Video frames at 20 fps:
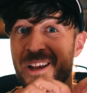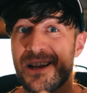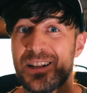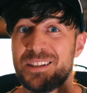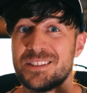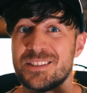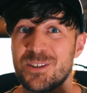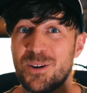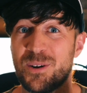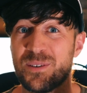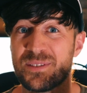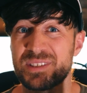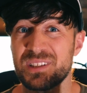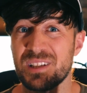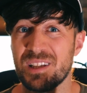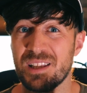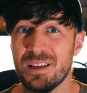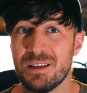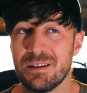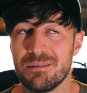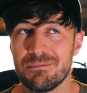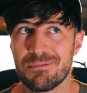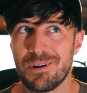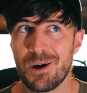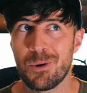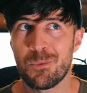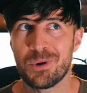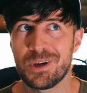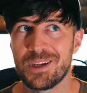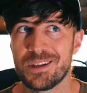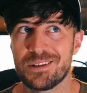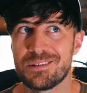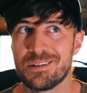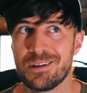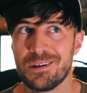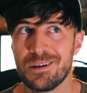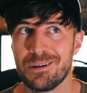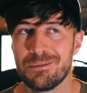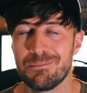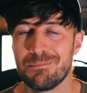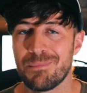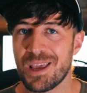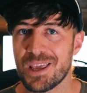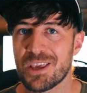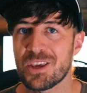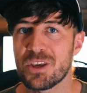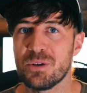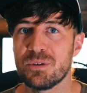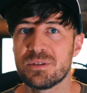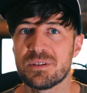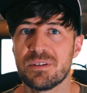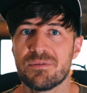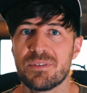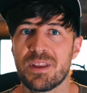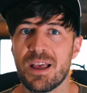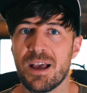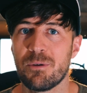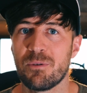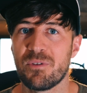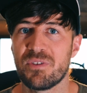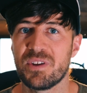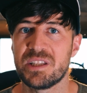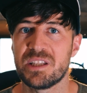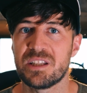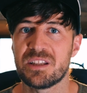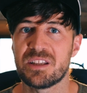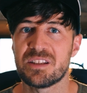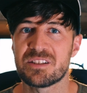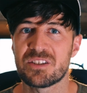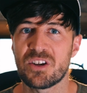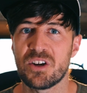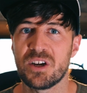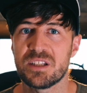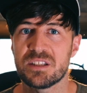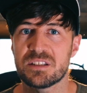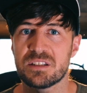And so obviously I wanted to make use of that within the design.